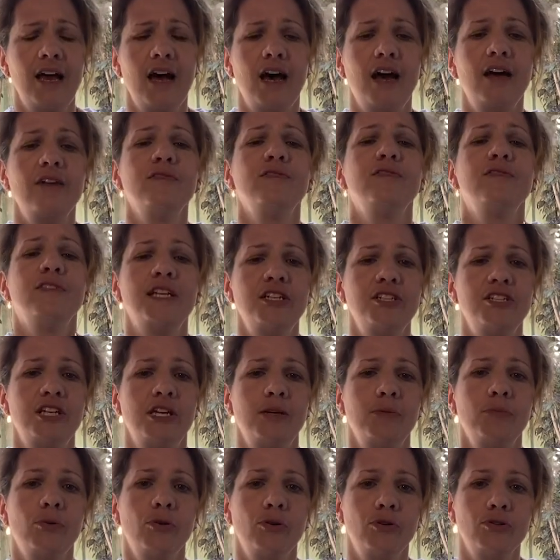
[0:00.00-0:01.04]

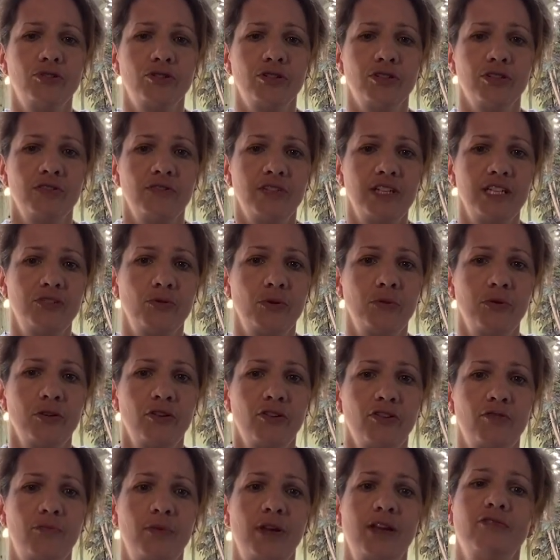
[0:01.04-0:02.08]
unflinching portrait of these women
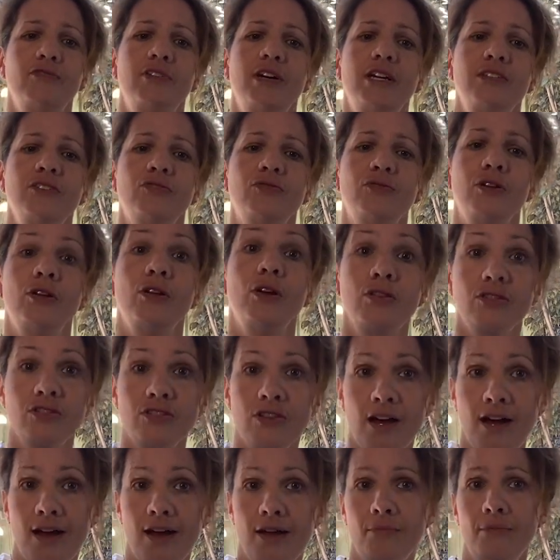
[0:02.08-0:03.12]
who've been friends for a long
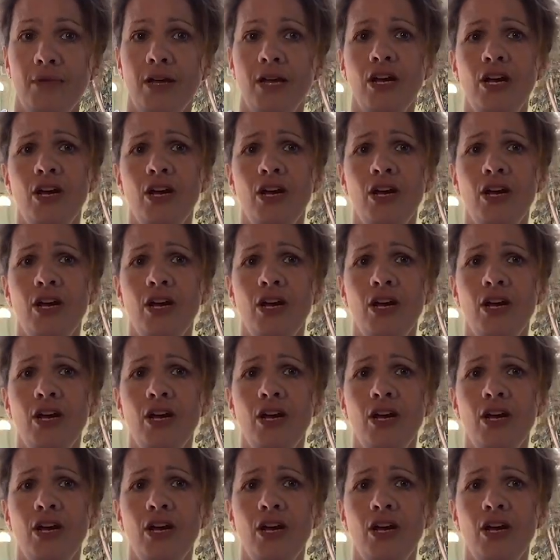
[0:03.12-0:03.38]
time,